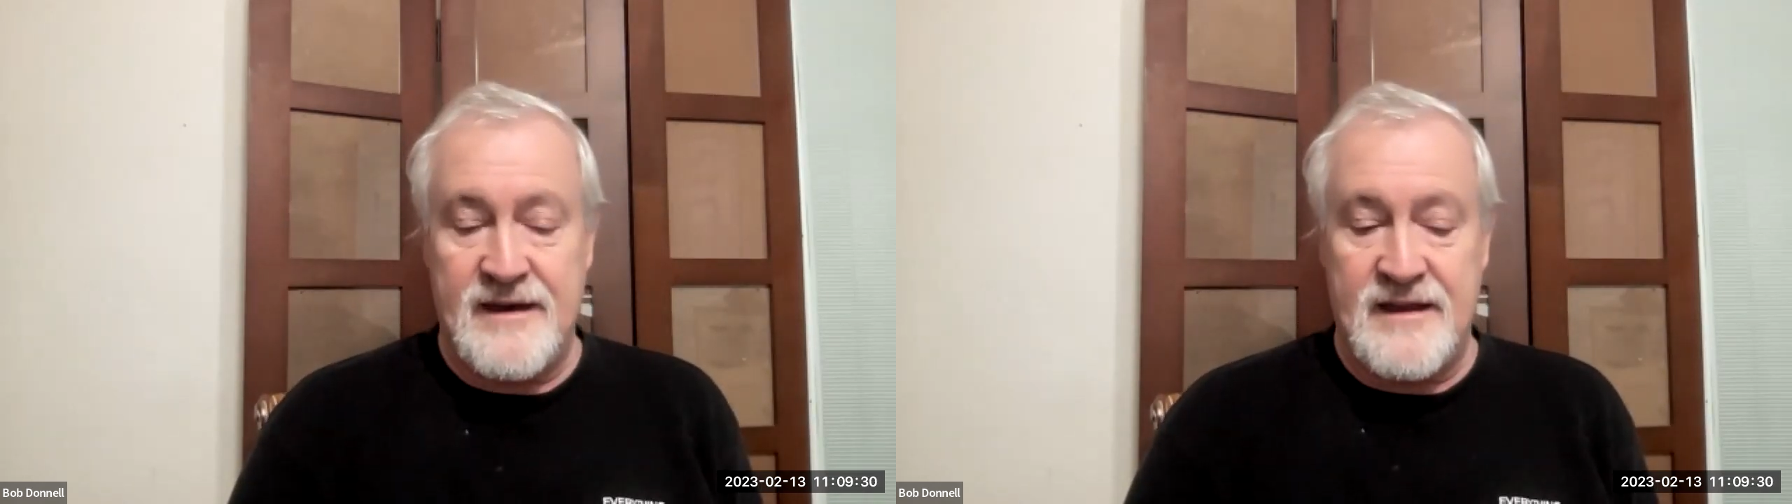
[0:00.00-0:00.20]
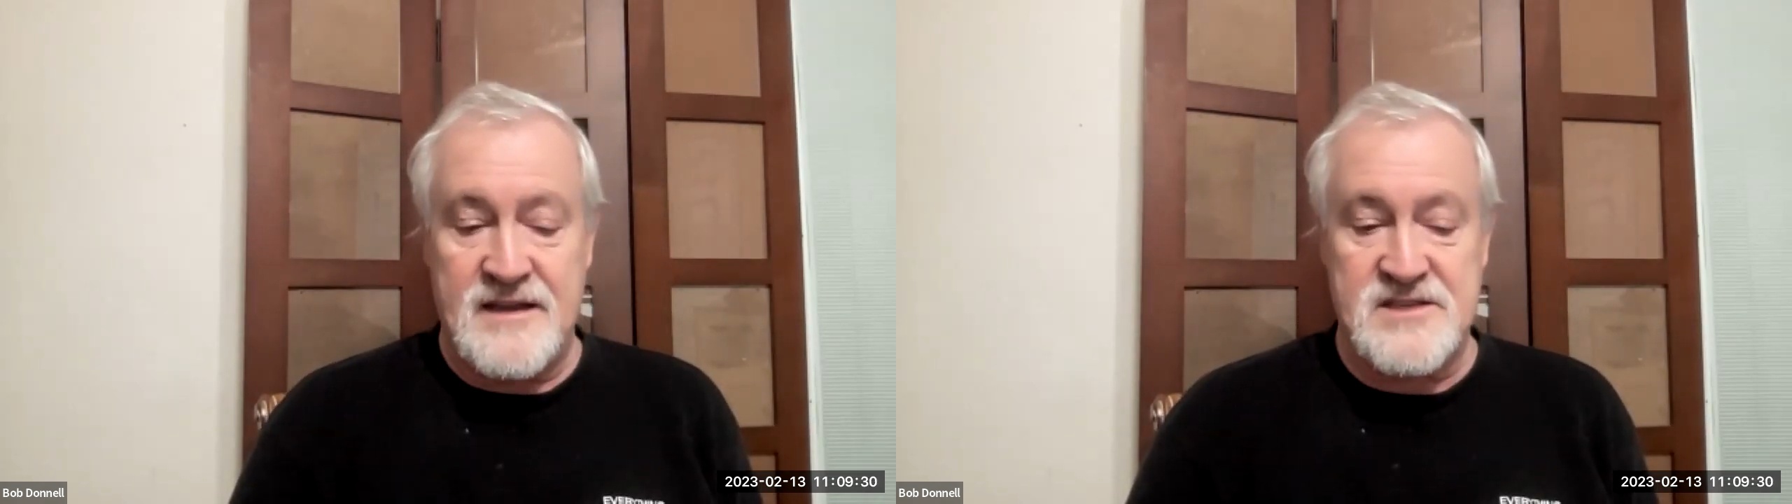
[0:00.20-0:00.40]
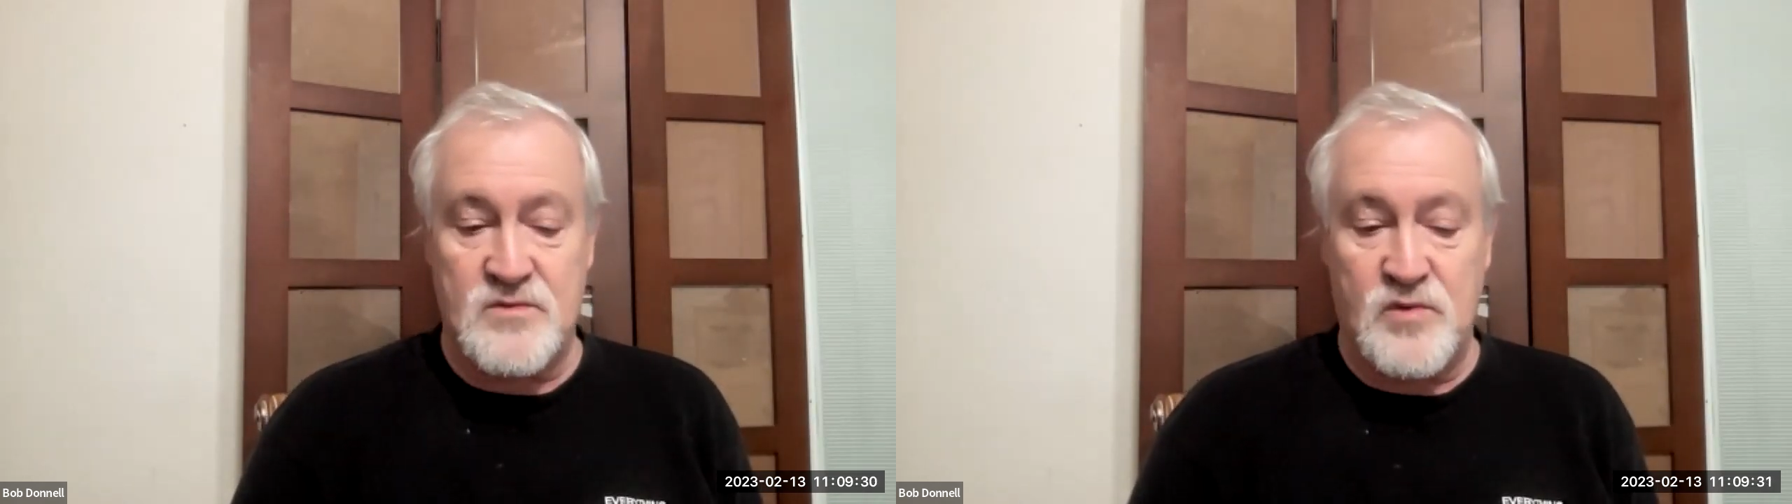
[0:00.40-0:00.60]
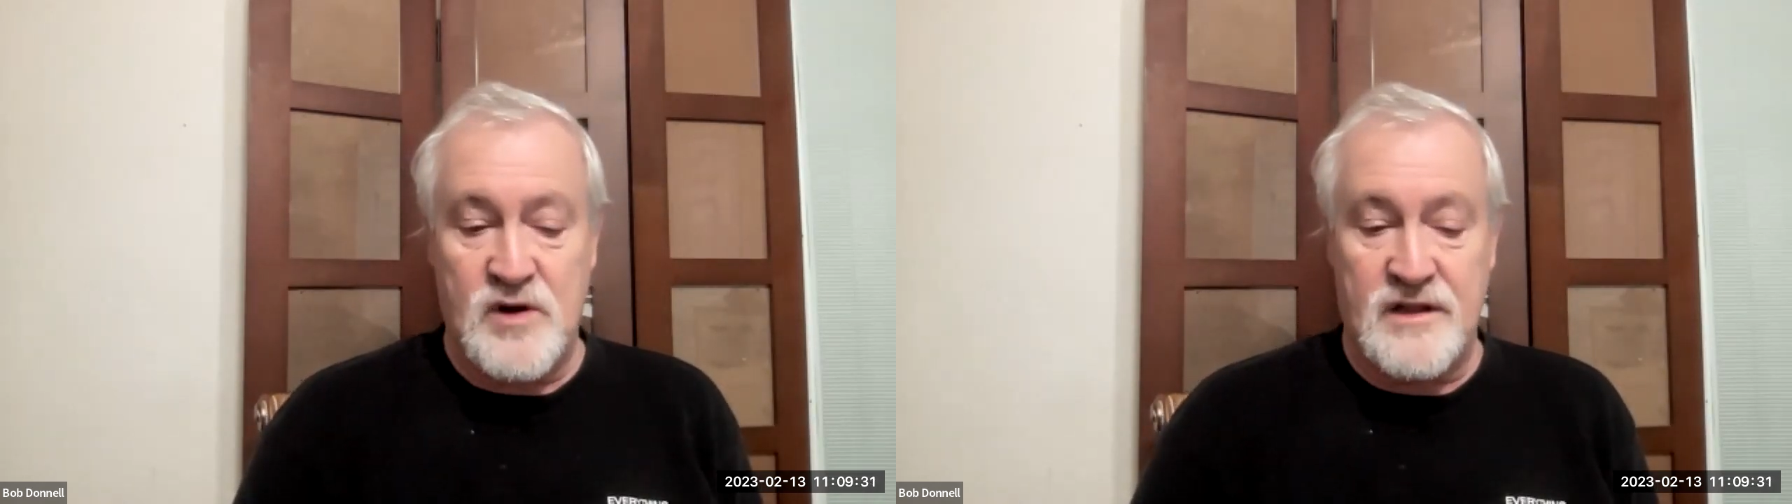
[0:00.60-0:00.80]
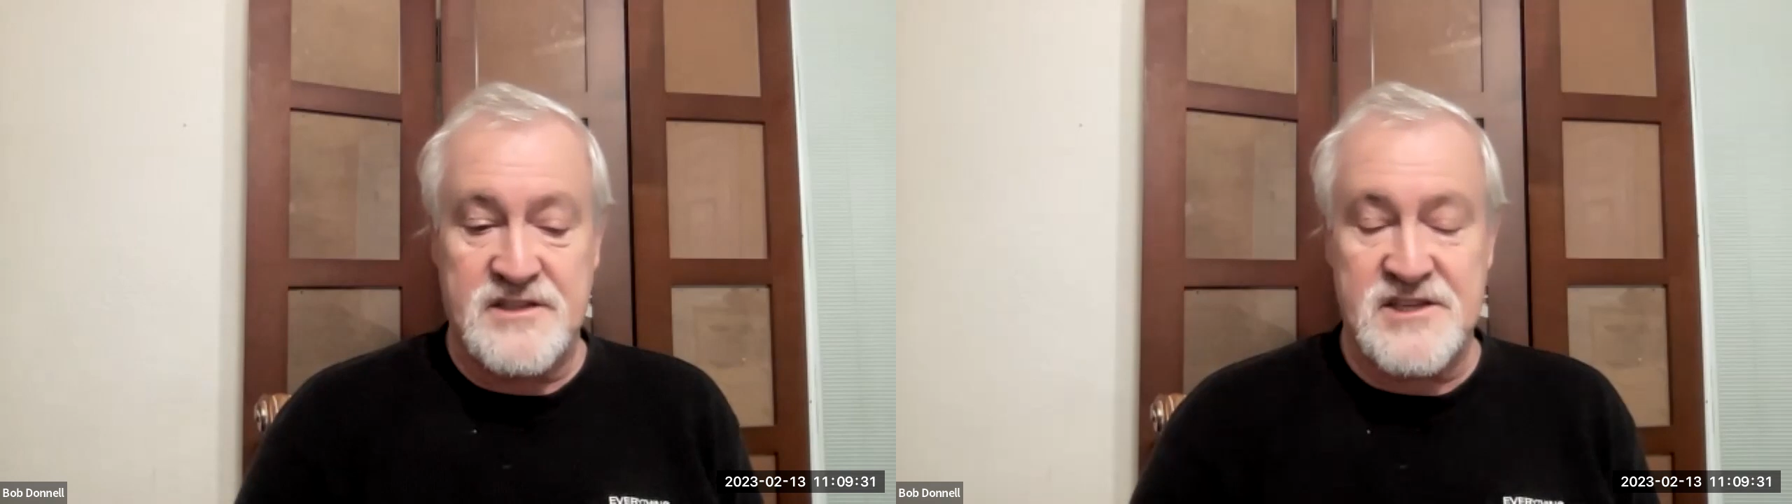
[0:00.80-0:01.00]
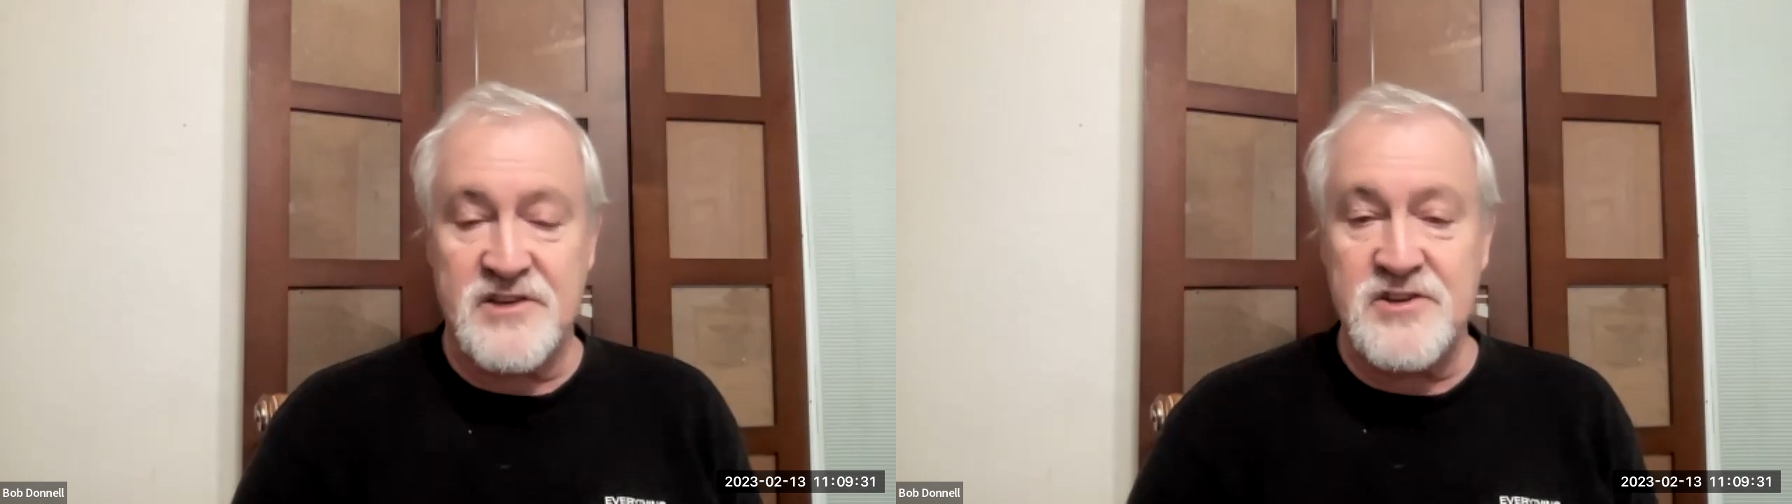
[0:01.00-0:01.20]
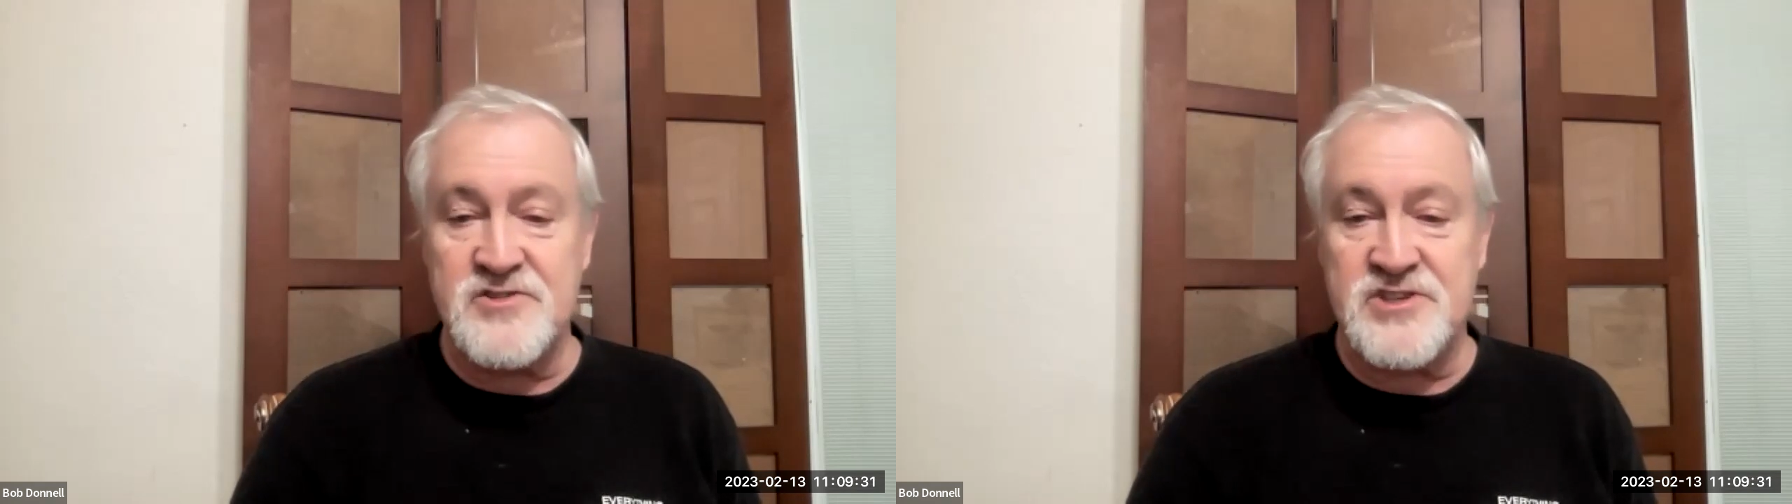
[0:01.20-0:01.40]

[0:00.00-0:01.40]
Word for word: And I said, Well, until you